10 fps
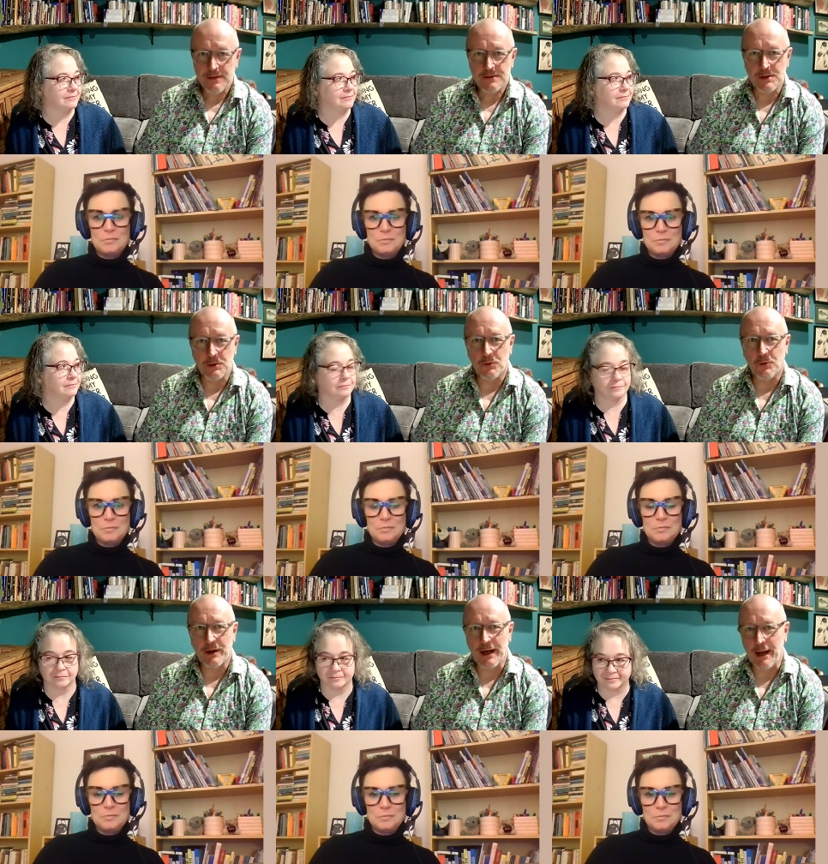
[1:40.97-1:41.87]
Speaker 1: So
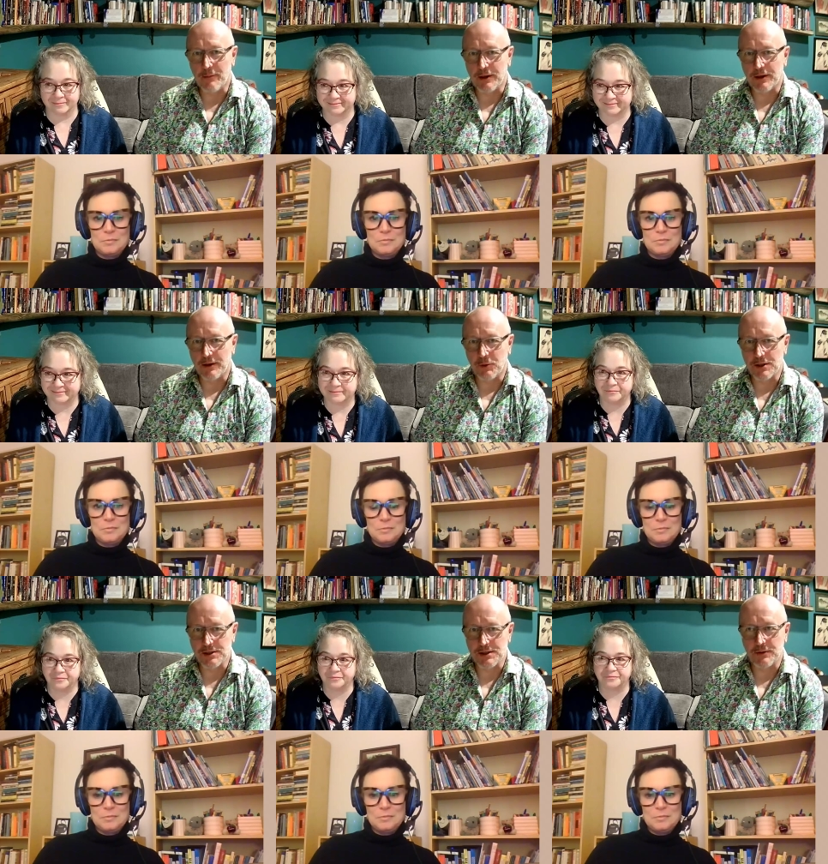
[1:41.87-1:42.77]
what happened
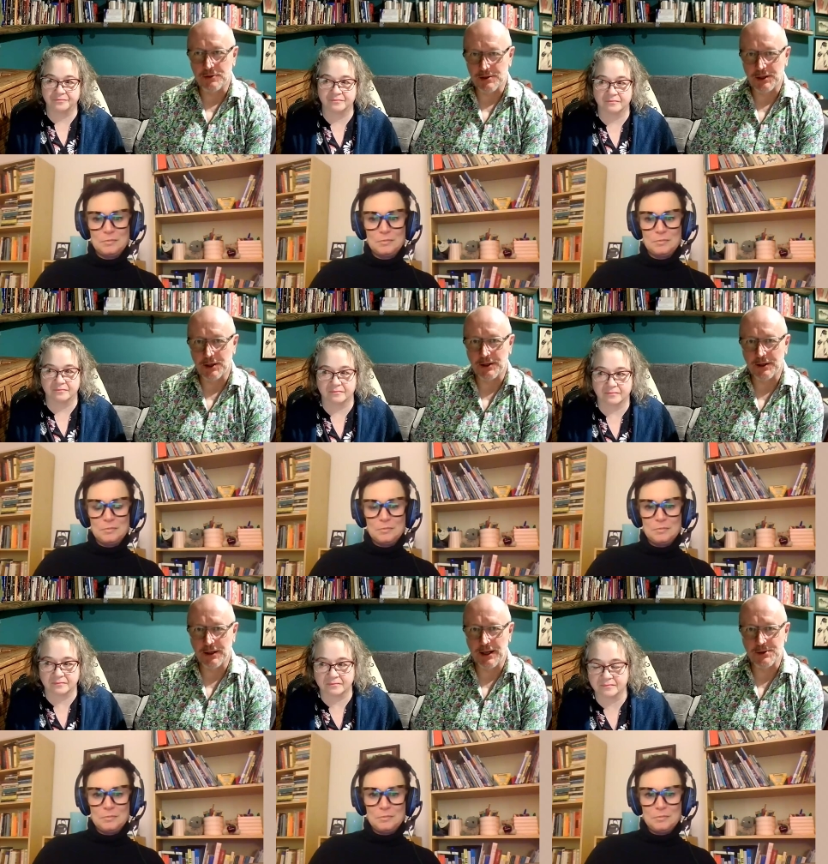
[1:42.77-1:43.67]
was I was
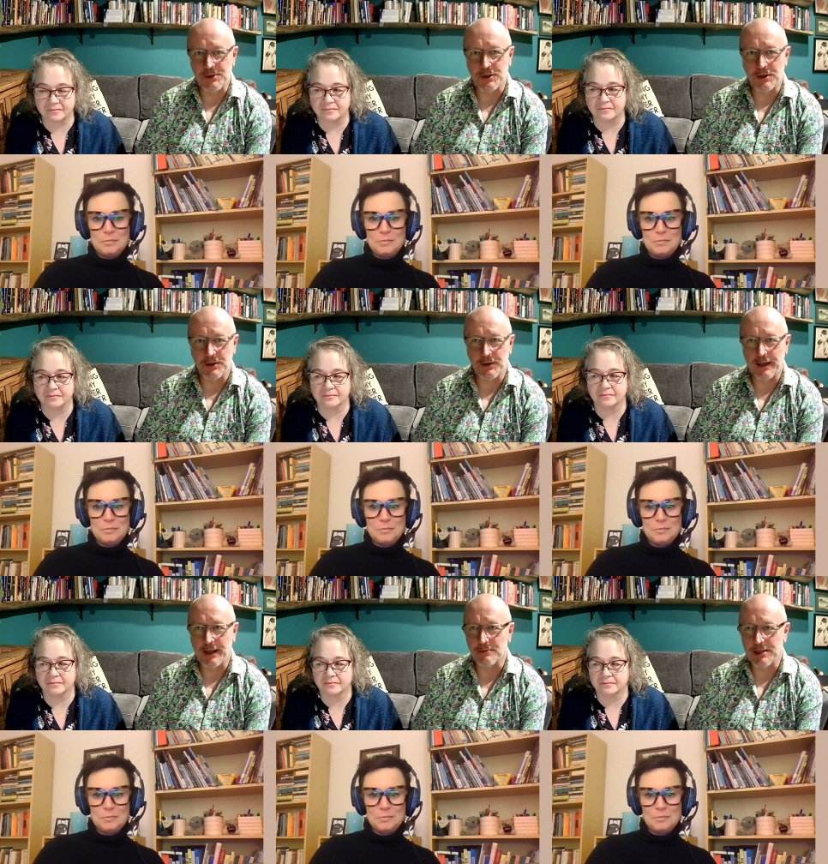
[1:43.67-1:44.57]
seconded last year, and
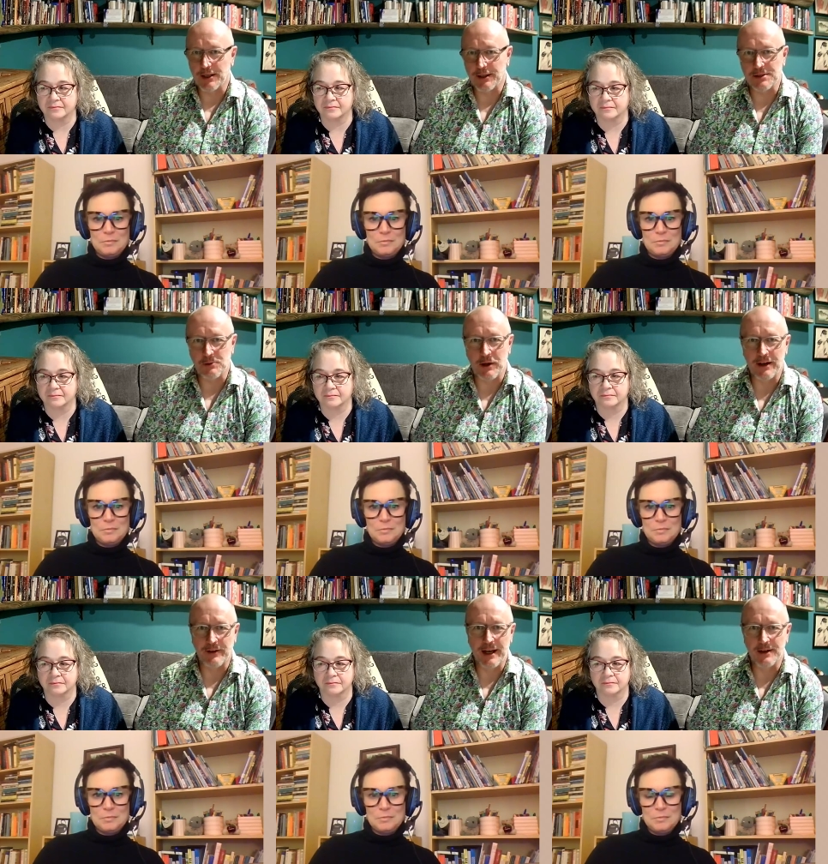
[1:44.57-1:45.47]
they kept telling us we
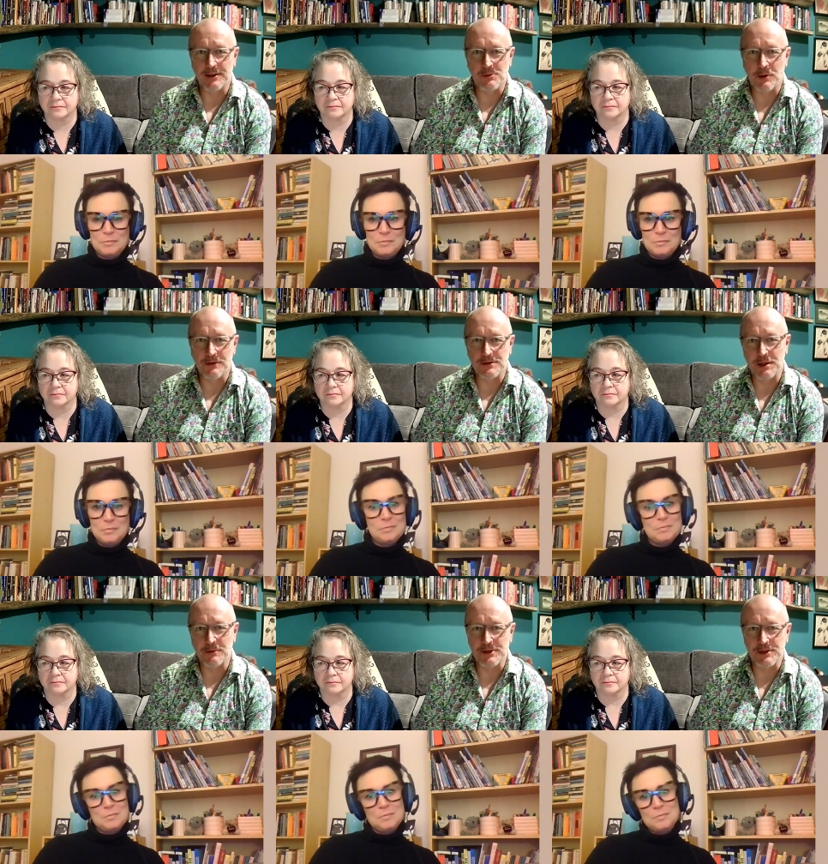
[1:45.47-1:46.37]
have K to 12
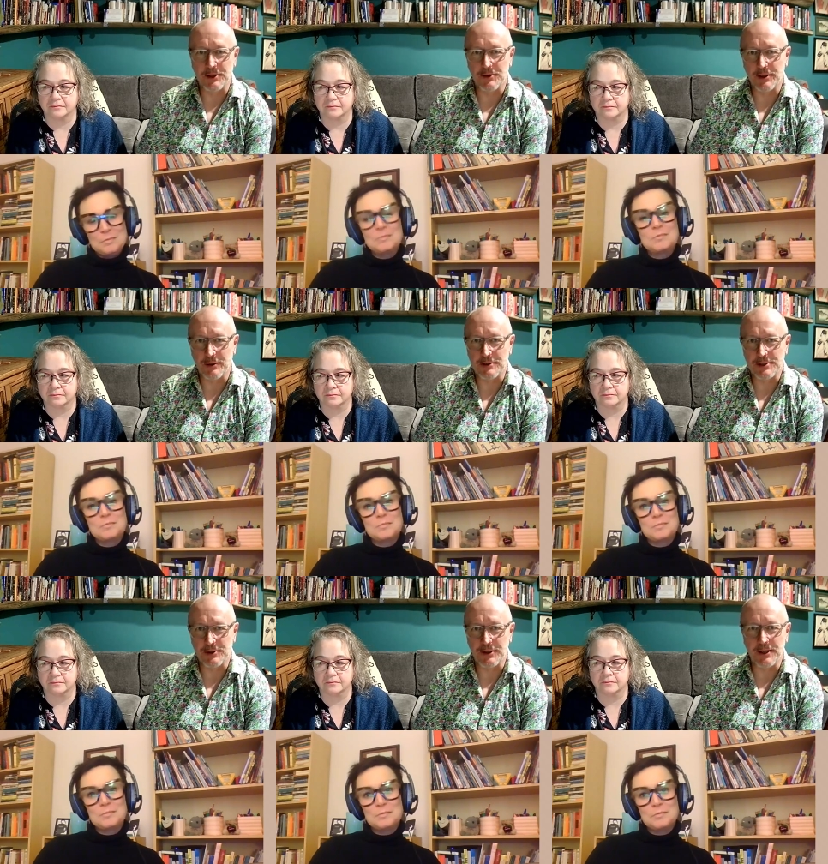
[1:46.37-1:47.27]
cybersecurity
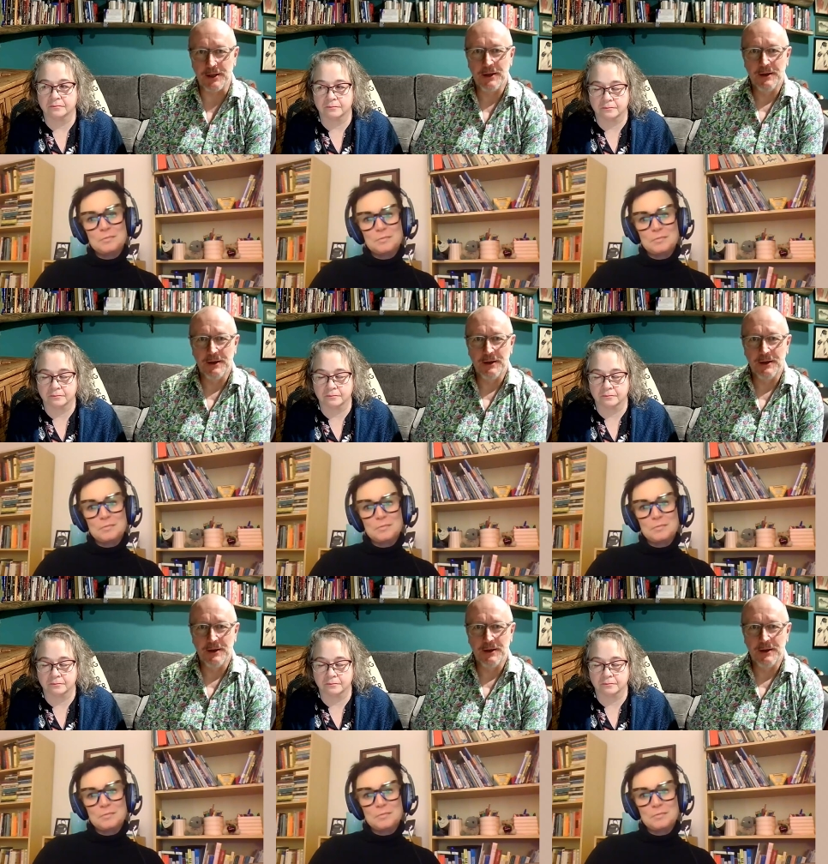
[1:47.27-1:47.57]
material.